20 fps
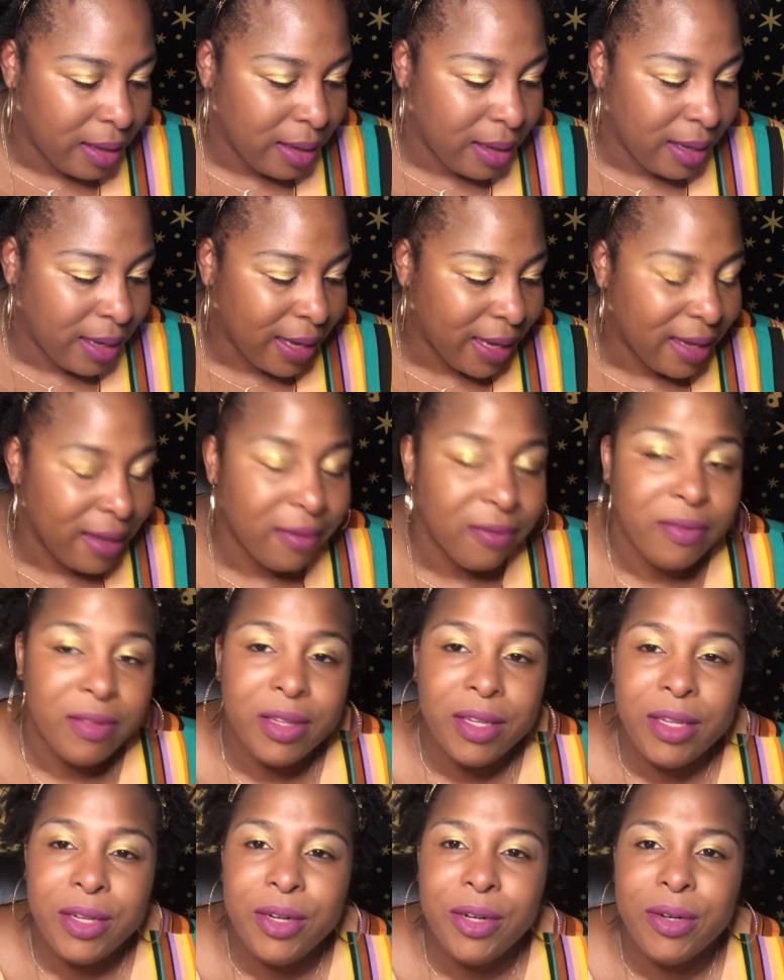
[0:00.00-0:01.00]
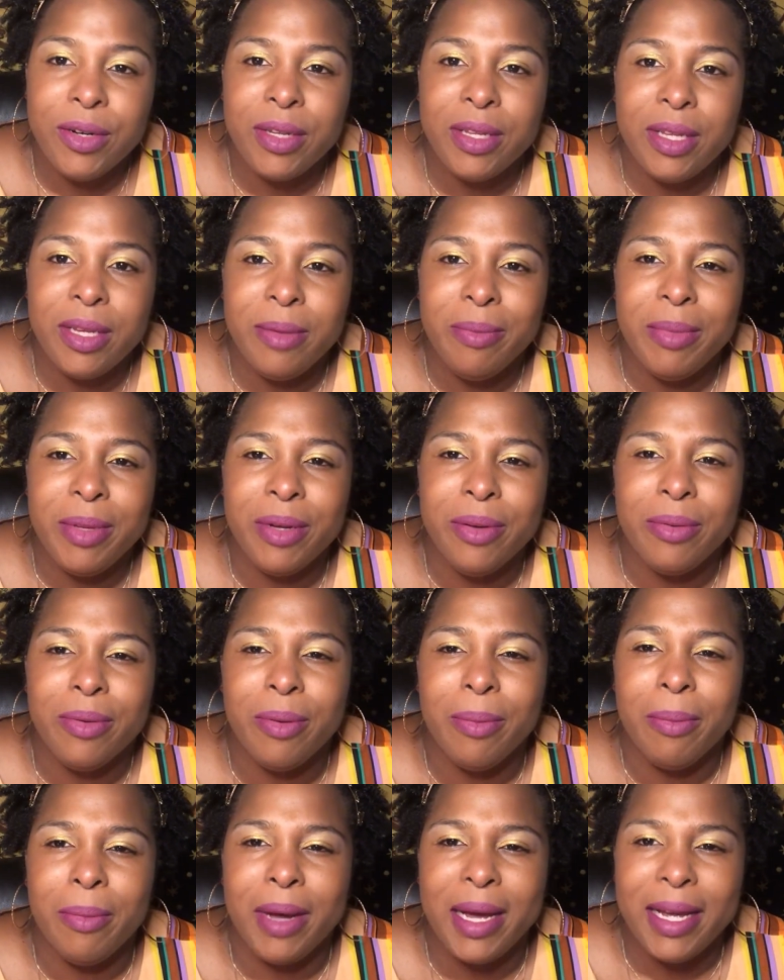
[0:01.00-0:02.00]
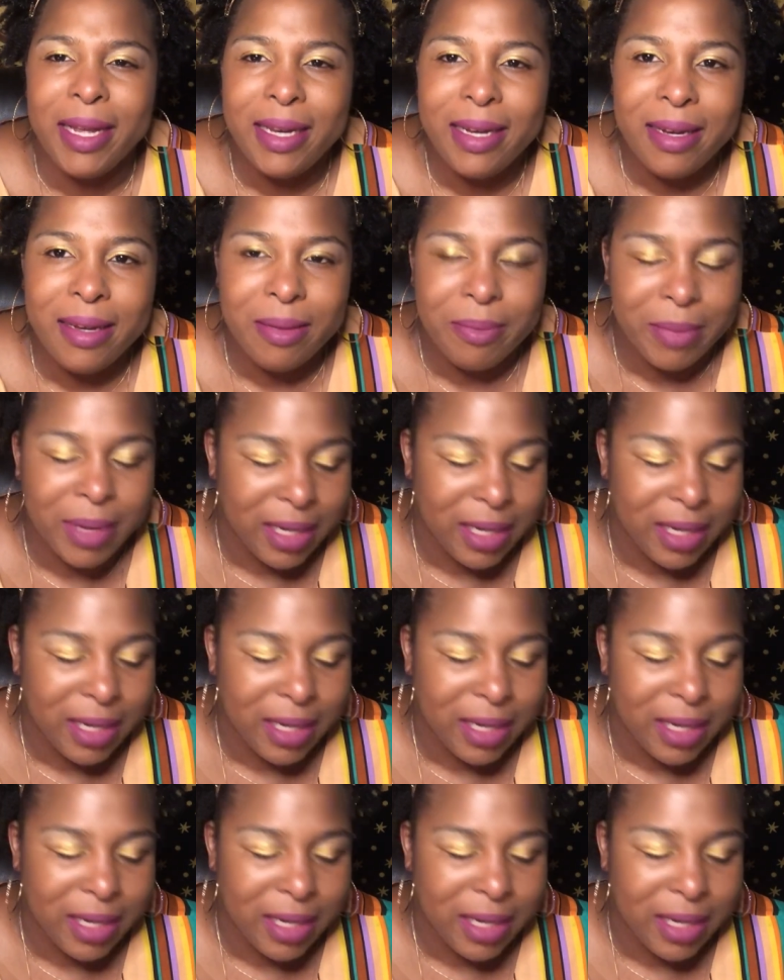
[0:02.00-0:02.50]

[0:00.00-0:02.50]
I have literally been reminding